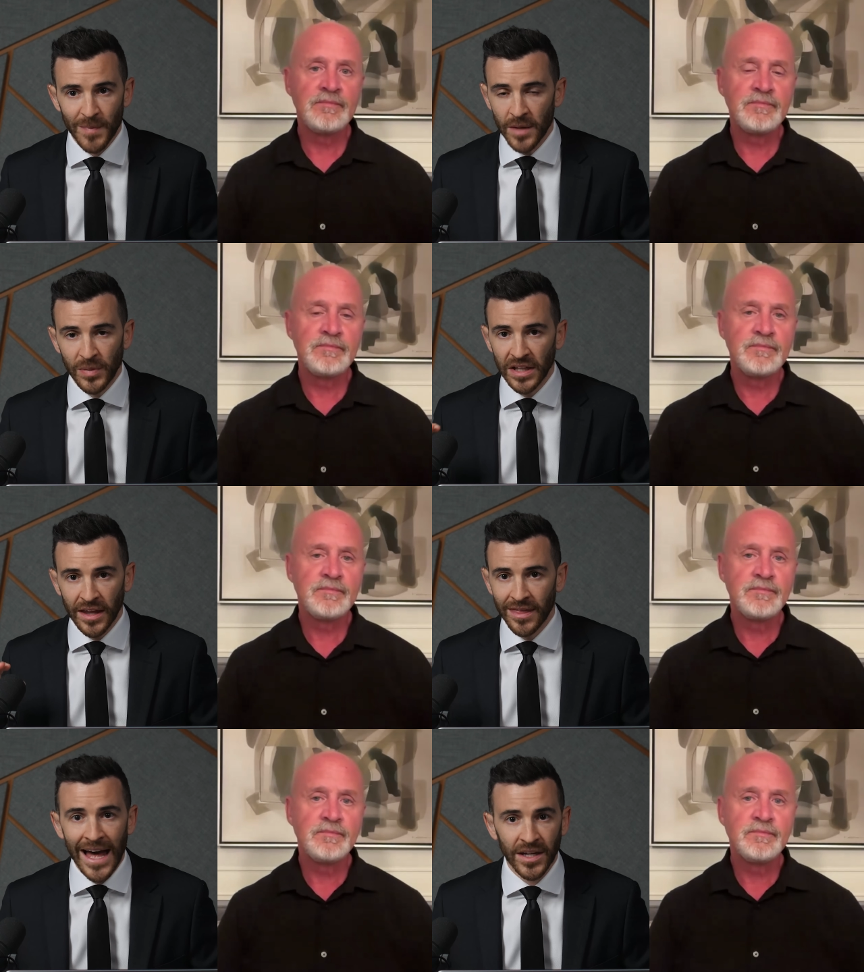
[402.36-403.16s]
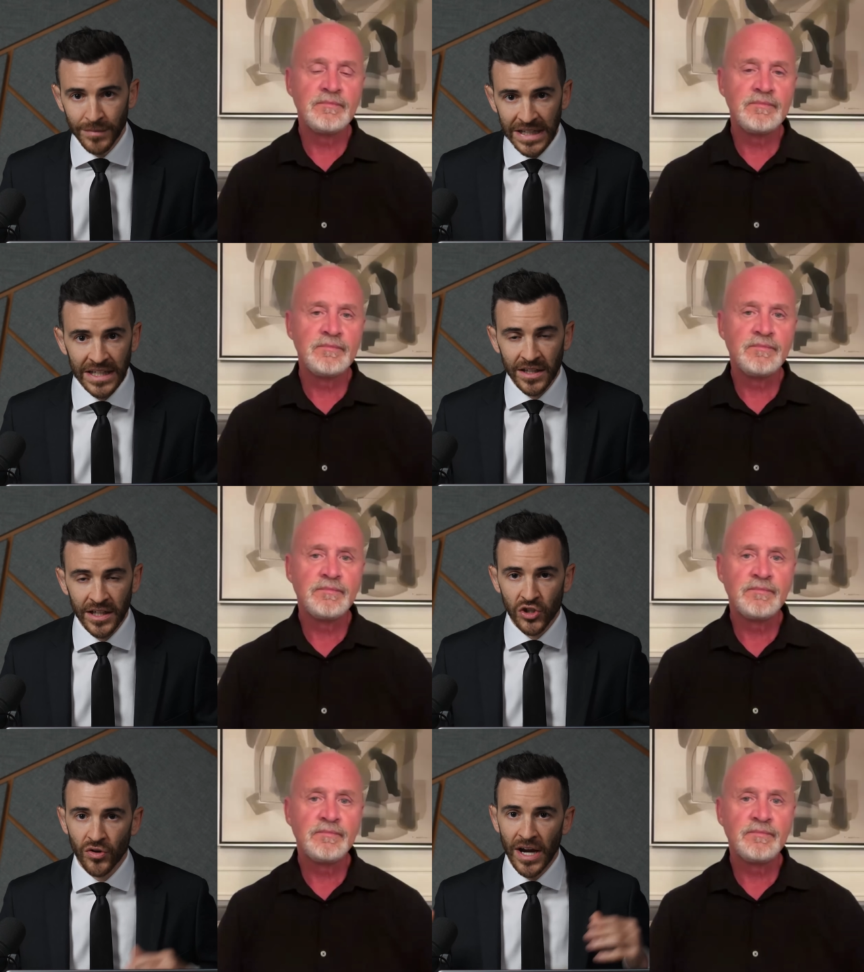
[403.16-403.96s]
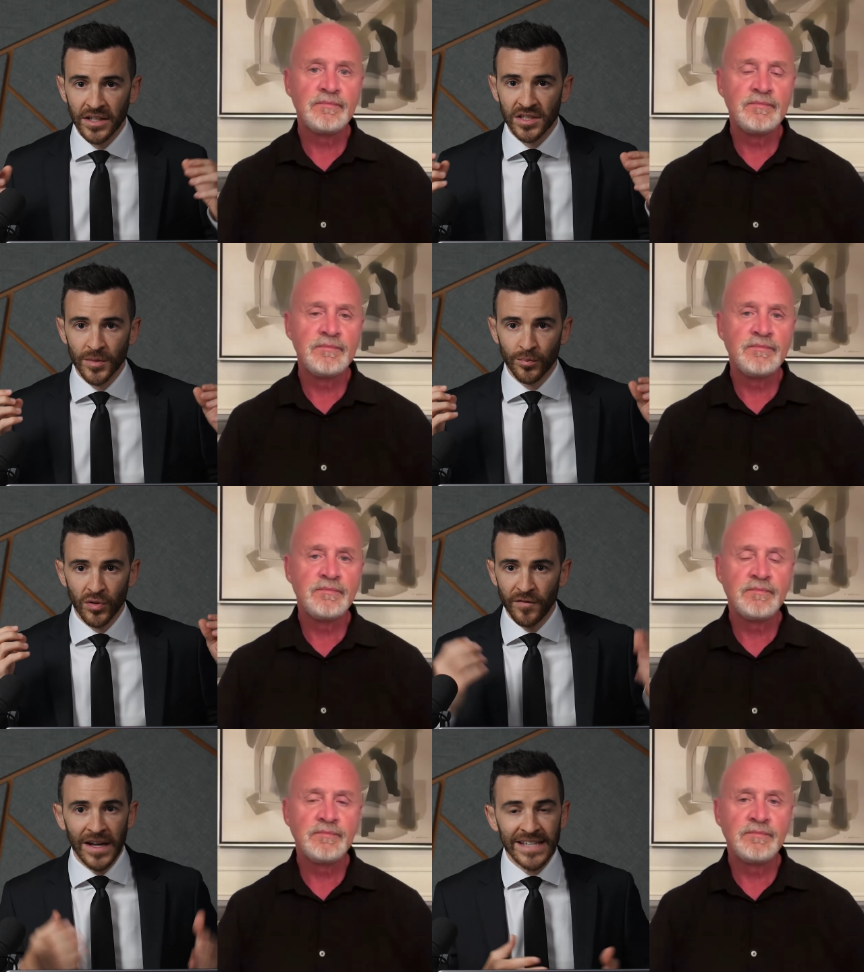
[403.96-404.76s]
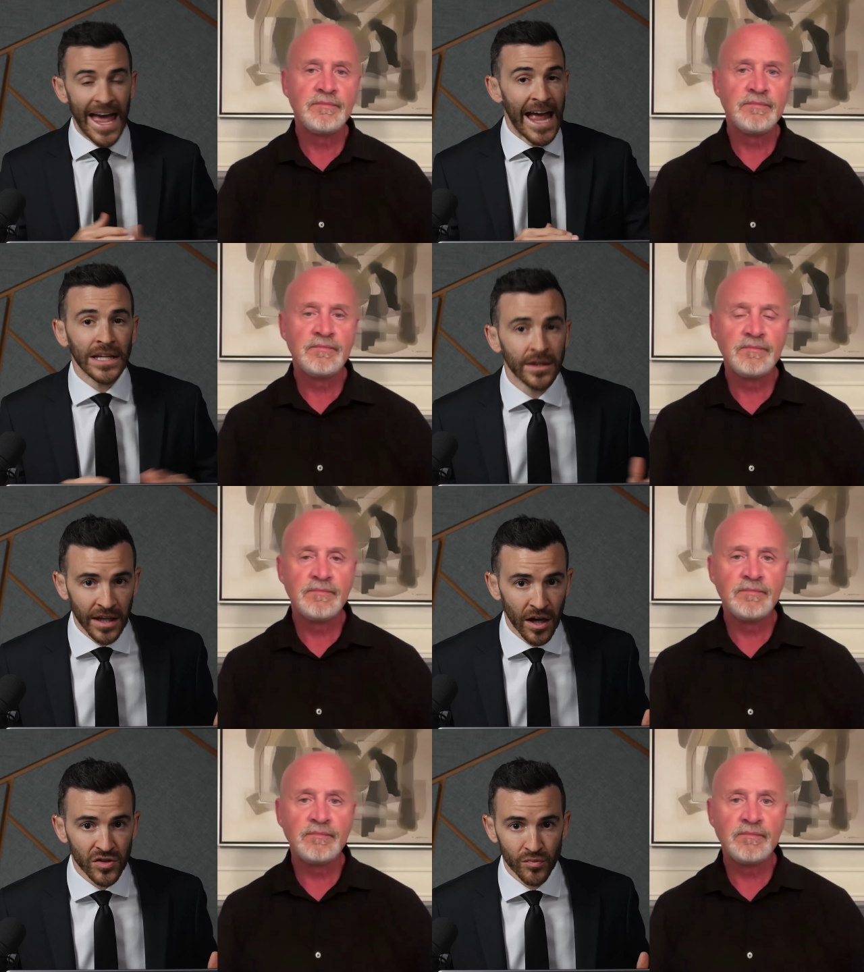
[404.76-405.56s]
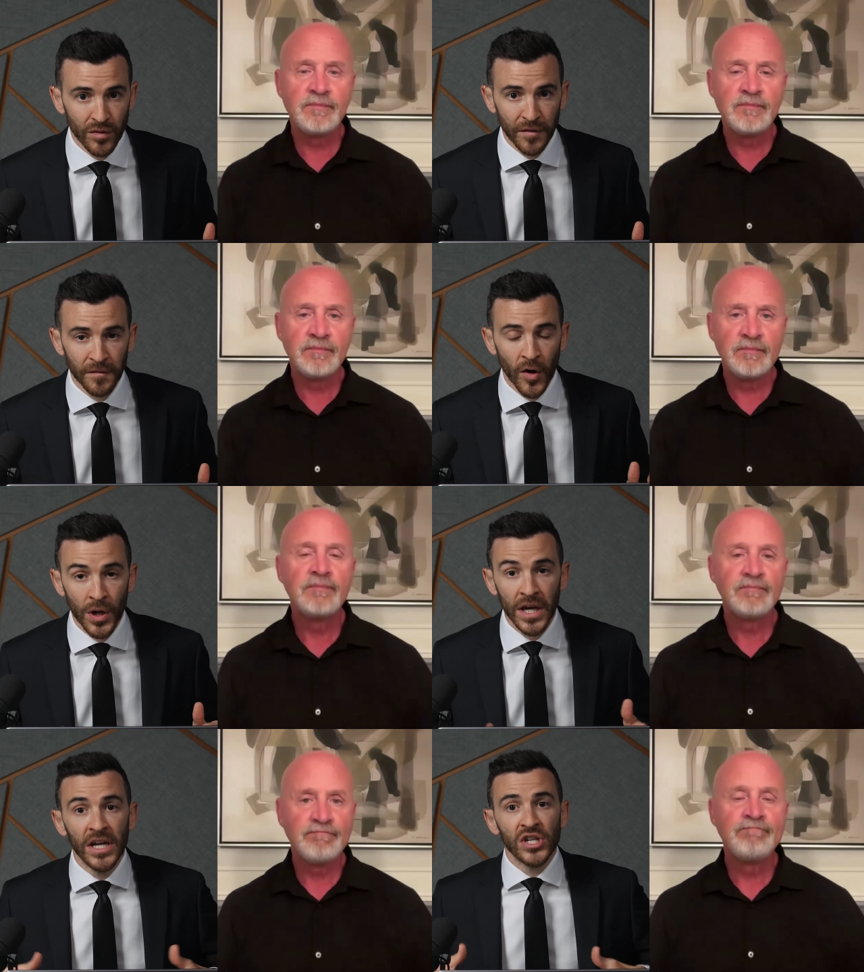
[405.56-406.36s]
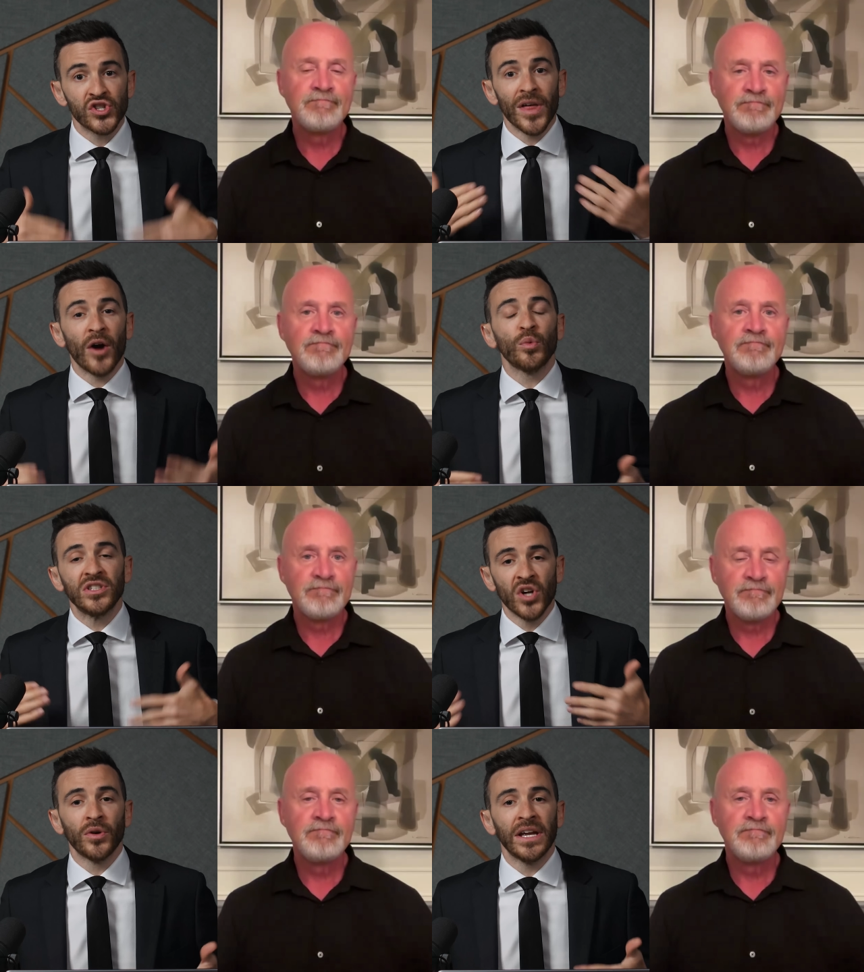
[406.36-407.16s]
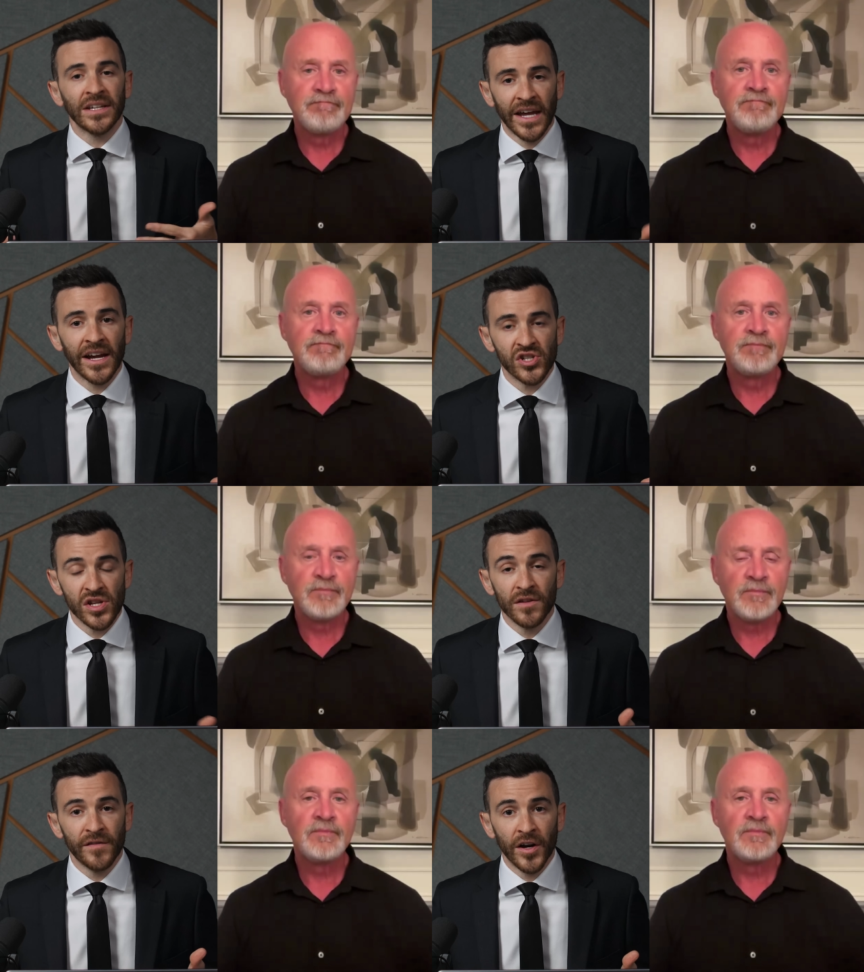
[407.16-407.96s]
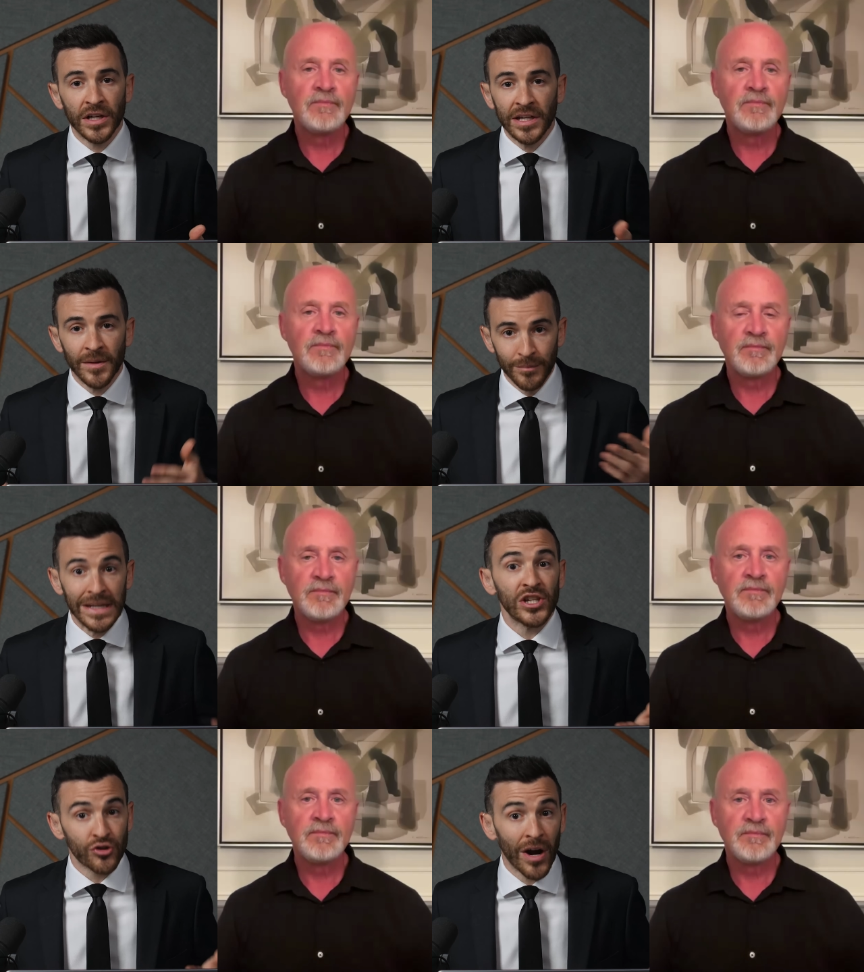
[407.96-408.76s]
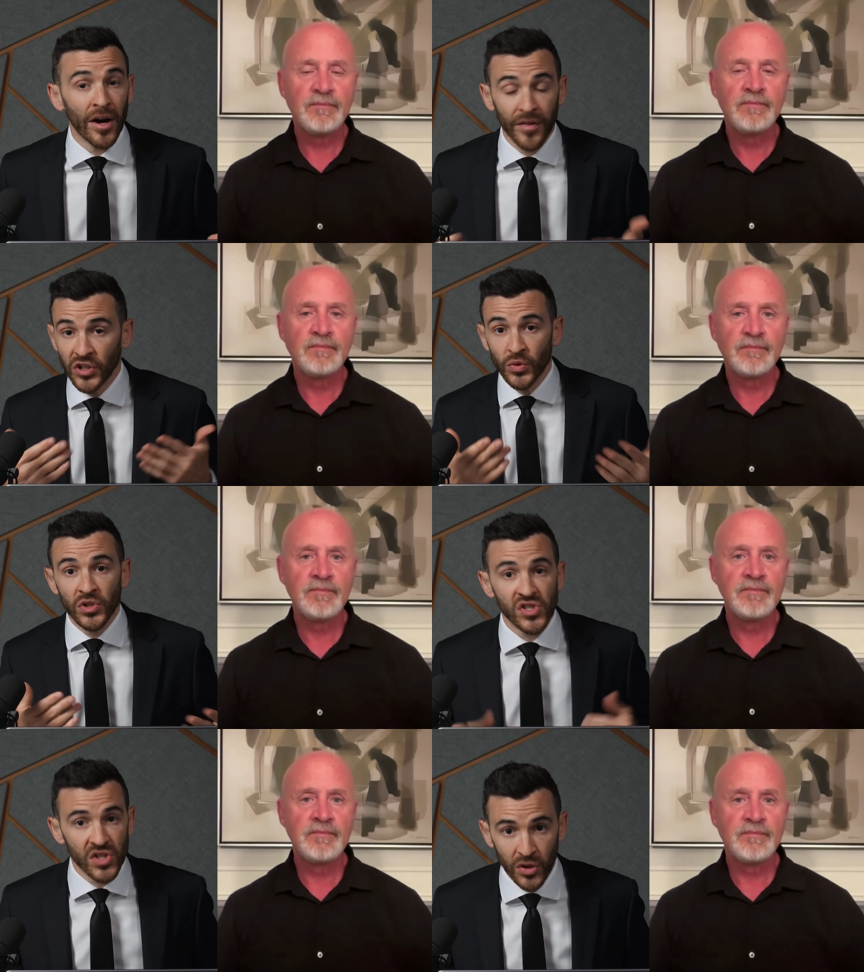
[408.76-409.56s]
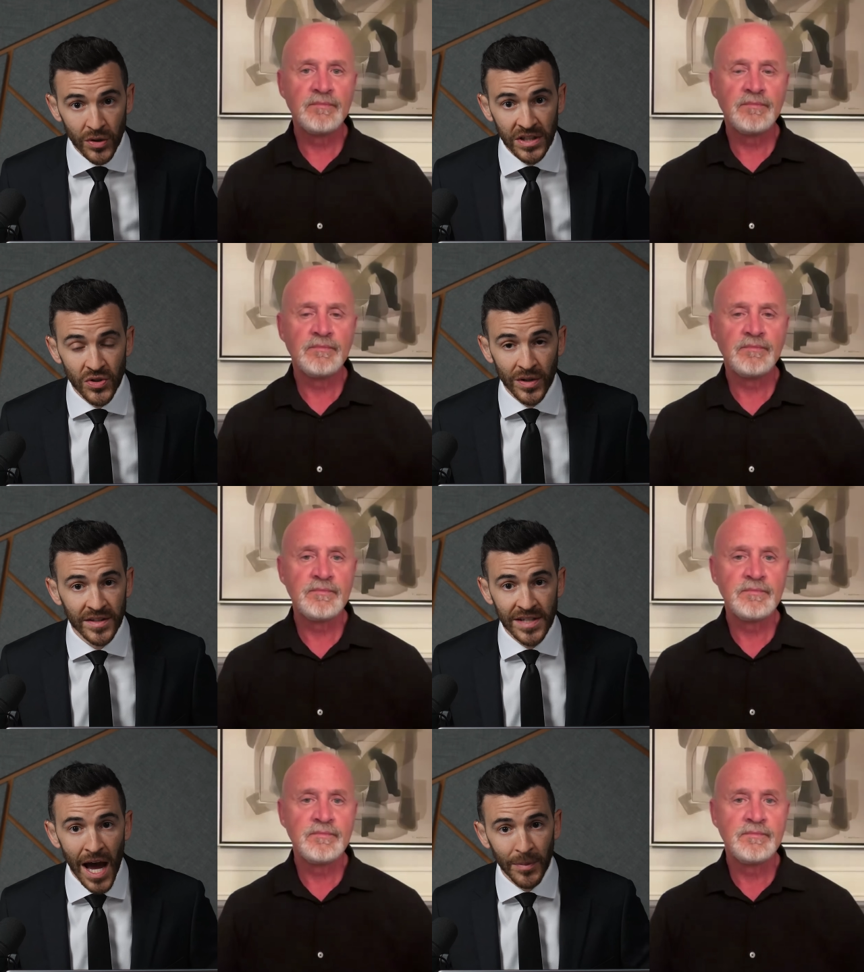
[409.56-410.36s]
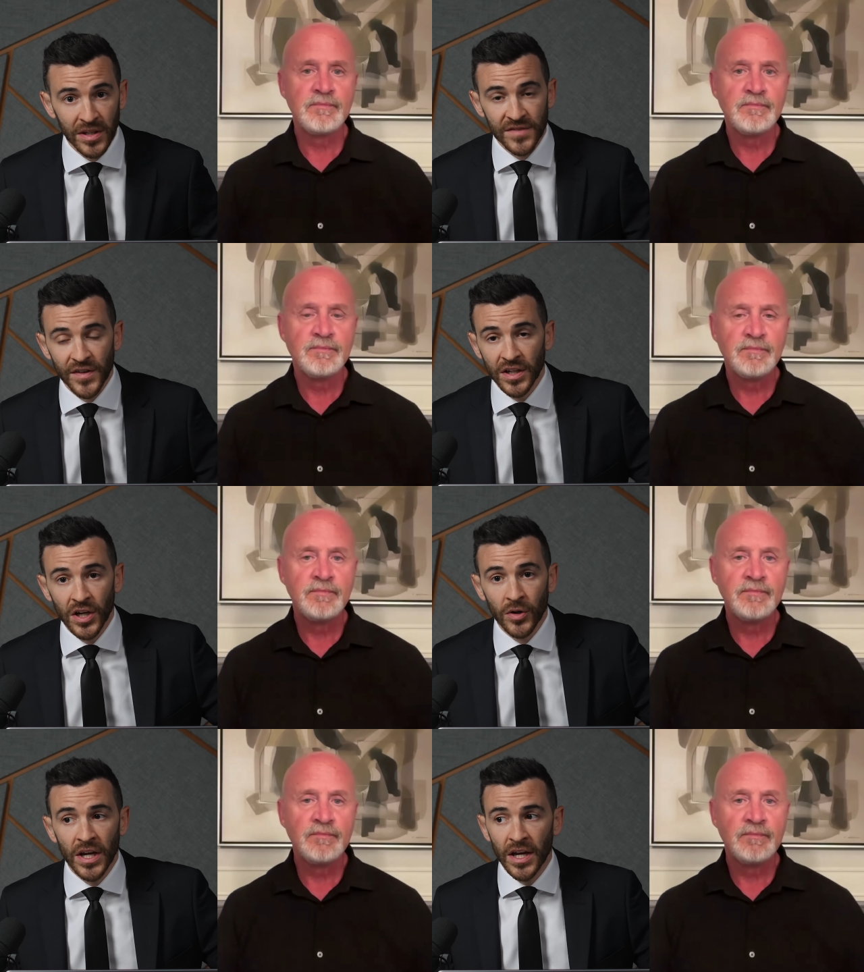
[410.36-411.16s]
Speaker 1: by appealing that immediately and trying to prevent anything else from moving forward so that we don't engage in the very mini trial that you were just alluding to at the top of this video.